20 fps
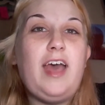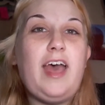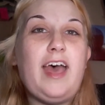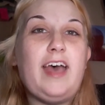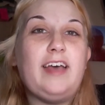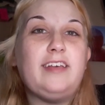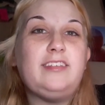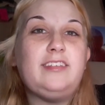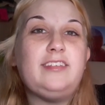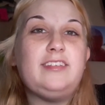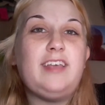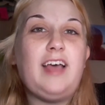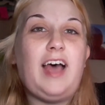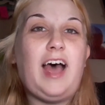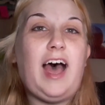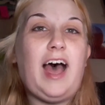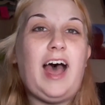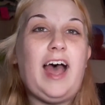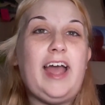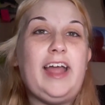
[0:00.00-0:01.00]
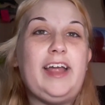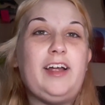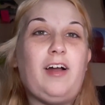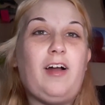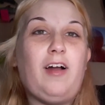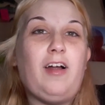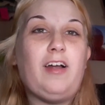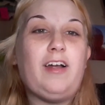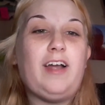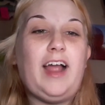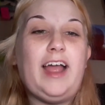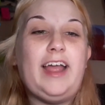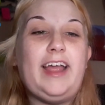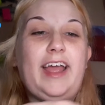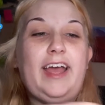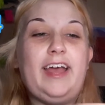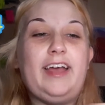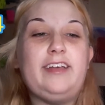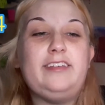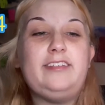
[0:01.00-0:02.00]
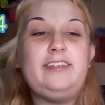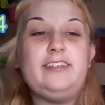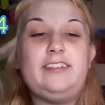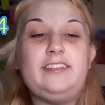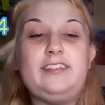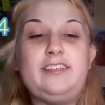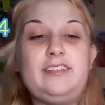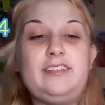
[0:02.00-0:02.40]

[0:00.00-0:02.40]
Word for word: S I R I S.